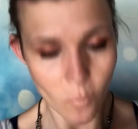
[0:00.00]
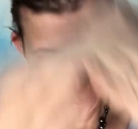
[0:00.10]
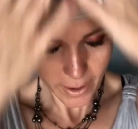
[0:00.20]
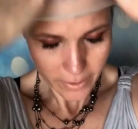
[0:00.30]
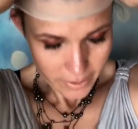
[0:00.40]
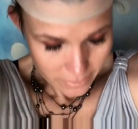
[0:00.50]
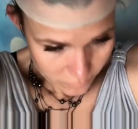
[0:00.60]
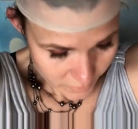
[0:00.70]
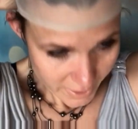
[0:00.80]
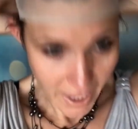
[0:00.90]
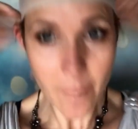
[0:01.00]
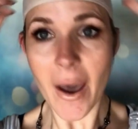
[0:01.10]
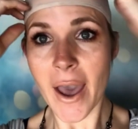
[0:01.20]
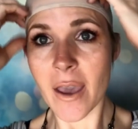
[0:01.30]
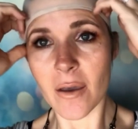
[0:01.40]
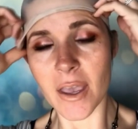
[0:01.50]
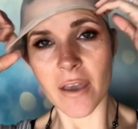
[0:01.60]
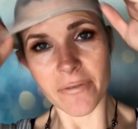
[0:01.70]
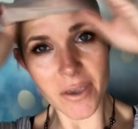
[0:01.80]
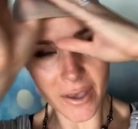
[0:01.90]
wearing a wig cap,
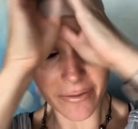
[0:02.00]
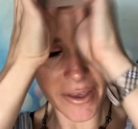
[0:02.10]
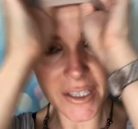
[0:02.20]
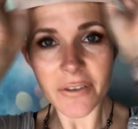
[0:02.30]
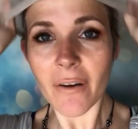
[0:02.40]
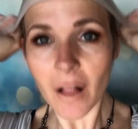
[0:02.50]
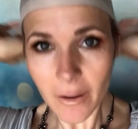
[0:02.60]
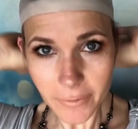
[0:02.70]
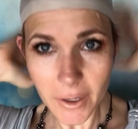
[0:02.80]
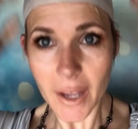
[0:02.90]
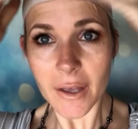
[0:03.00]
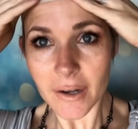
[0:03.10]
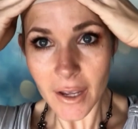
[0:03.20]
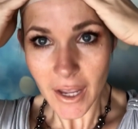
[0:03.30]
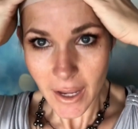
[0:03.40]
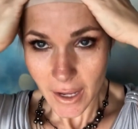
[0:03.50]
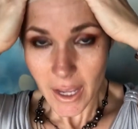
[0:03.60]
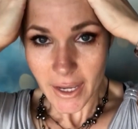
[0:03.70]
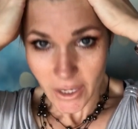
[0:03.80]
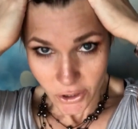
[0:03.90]
if these fall off your head,
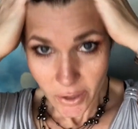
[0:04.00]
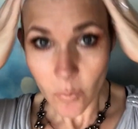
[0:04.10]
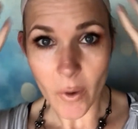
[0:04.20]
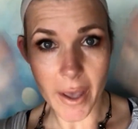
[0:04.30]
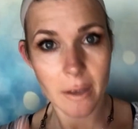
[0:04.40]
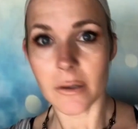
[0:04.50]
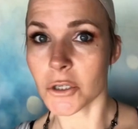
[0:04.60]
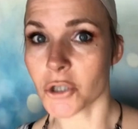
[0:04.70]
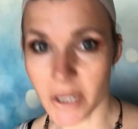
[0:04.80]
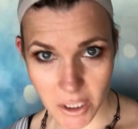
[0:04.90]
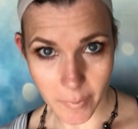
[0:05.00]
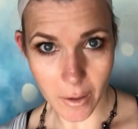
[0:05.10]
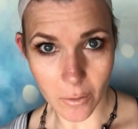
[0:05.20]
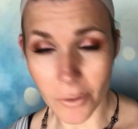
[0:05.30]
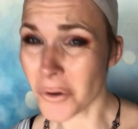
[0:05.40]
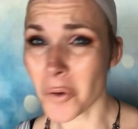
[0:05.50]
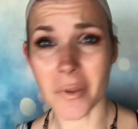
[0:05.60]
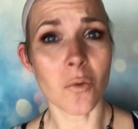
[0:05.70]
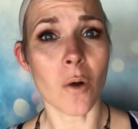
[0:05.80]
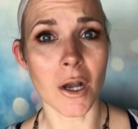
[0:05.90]
get them wet, stretch them out, throw them in
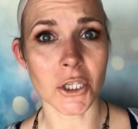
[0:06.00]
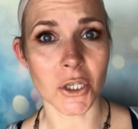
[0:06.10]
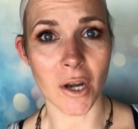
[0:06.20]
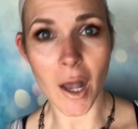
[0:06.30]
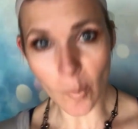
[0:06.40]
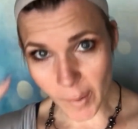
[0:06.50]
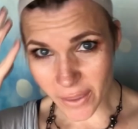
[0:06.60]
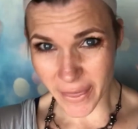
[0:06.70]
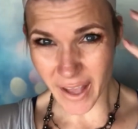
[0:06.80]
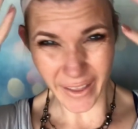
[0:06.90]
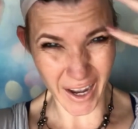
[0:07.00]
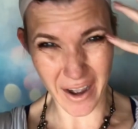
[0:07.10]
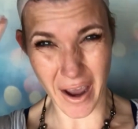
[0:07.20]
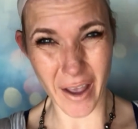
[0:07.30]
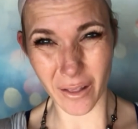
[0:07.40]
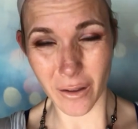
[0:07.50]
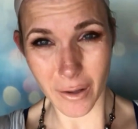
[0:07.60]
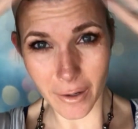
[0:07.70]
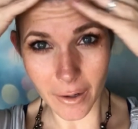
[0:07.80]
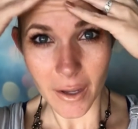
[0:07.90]
the washer, help get that like
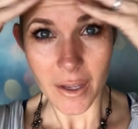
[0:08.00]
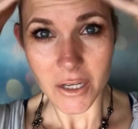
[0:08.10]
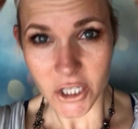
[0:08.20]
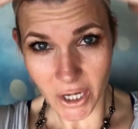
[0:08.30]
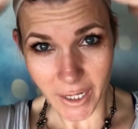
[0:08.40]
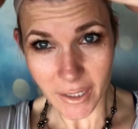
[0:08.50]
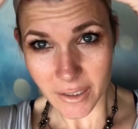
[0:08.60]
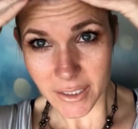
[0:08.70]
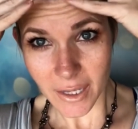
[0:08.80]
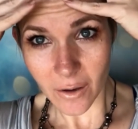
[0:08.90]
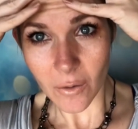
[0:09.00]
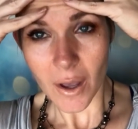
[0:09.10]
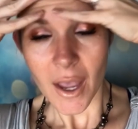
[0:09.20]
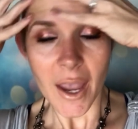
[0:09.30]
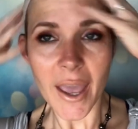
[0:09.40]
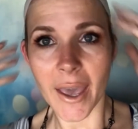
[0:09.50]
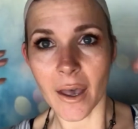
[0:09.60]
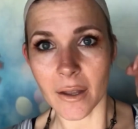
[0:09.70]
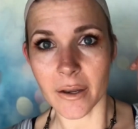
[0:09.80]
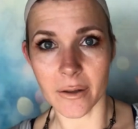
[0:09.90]
nylon shininess out,
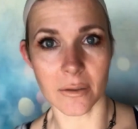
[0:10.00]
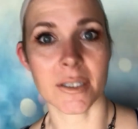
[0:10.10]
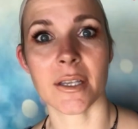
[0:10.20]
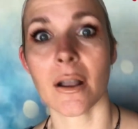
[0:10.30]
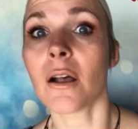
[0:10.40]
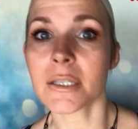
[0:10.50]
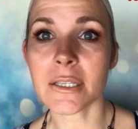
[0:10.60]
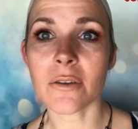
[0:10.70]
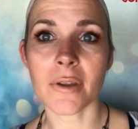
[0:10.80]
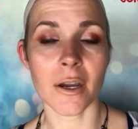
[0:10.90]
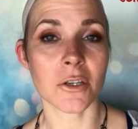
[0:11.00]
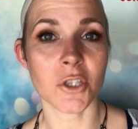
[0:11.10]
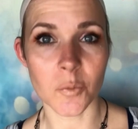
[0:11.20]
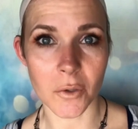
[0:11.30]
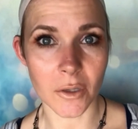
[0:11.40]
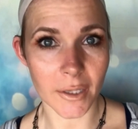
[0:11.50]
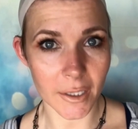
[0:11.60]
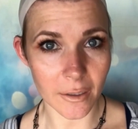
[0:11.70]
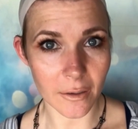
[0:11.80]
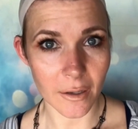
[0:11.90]
and it'll stick. Also, if your hair is super
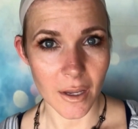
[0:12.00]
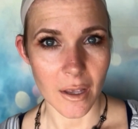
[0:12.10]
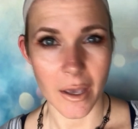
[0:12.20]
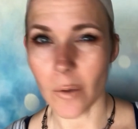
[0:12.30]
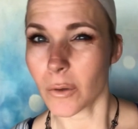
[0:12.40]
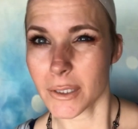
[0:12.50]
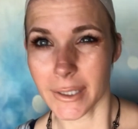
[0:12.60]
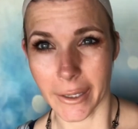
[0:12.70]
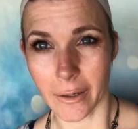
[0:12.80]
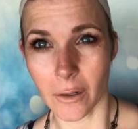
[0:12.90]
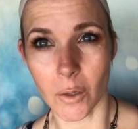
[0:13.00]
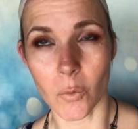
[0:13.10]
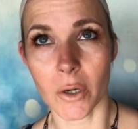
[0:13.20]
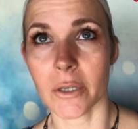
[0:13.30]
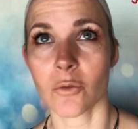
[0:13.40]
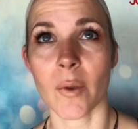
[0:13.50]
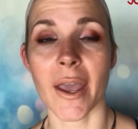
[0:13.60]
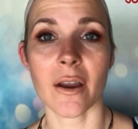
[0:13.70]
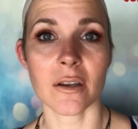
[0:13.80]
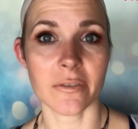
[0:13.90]
clean, it will slide a little more, because when my
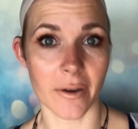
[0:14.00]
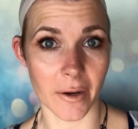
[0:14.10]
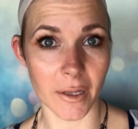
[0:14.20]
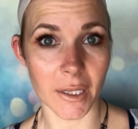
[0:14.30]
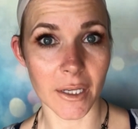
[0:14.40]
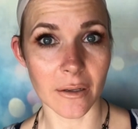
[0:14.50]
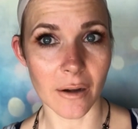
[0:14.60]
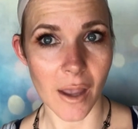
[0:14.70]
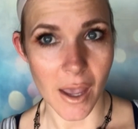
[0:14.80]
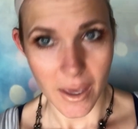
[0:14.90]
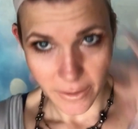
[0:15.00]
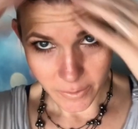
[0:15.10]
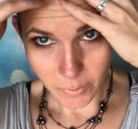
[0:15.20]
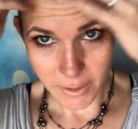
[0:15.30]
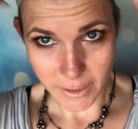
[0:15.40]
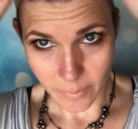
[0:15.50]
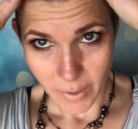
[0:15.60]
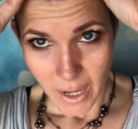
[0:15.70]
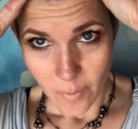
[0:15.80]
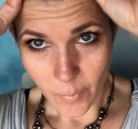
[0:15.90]
hair is very clean, these will slip.
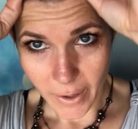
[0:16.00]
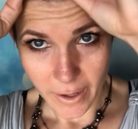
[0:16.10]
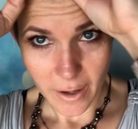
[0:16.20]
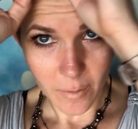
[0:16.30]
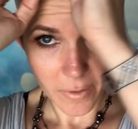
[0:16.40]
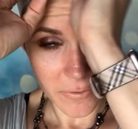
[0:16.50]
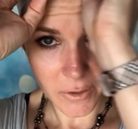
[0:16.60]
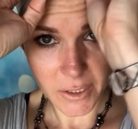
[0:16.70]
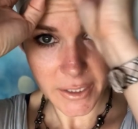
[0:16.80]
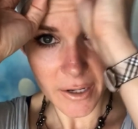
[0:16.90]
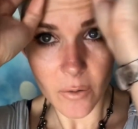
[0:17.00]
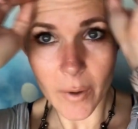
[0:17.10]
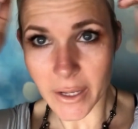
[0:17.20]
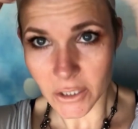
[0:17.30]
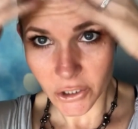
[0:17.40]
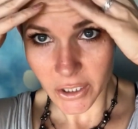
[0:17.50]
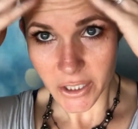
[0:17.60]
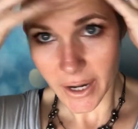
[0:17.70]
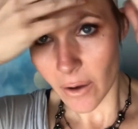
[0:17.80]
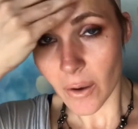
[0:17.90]
But if you just get it wet and stretch it
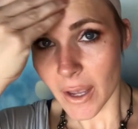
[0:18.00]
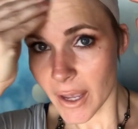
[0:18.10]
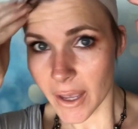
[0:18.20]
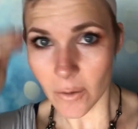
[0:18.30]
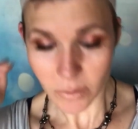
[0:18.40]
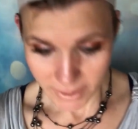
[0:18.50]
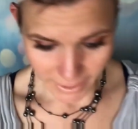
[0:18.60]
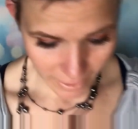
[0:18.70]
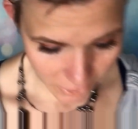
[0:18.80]
out, it will stay on